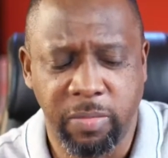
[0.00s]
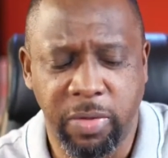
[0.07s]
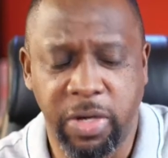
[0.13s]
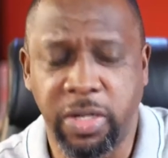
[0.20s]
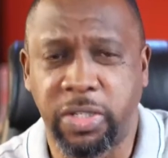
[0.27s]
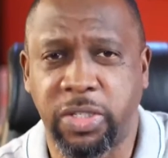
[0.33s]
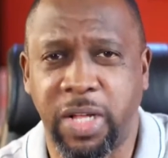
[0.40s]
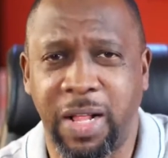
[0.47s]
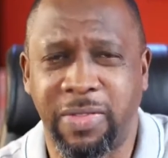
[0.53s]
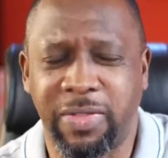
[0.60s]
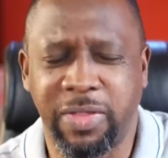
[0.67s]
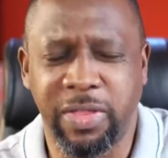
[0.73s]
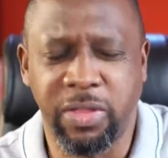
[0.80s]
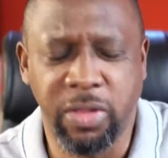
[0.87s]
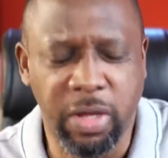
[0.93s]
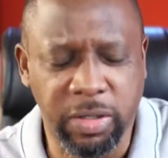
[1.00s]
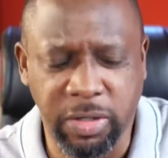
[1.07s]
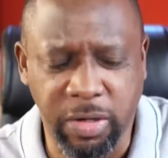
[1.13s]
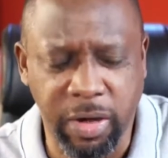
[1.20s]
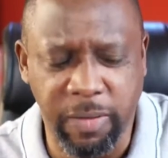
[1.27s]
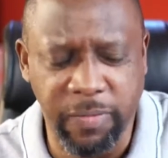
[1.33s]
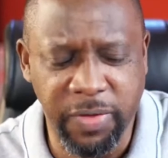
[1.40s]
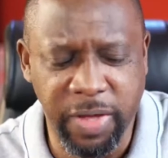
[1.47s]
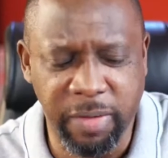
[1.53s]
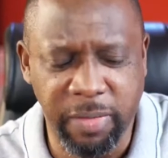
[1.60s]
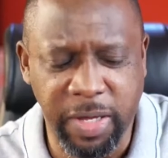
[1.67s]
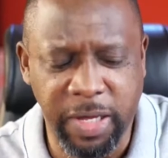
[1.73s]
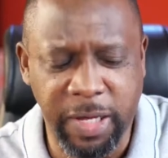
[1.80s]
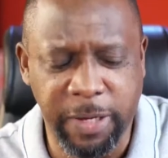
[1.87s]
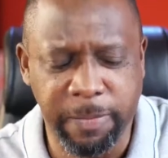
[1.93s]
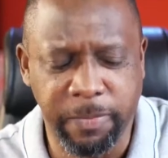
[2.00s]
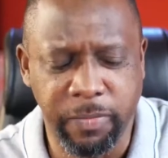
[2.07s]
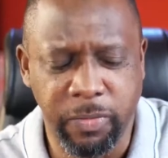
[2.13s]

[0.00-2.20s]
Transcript: but it shall not come near me.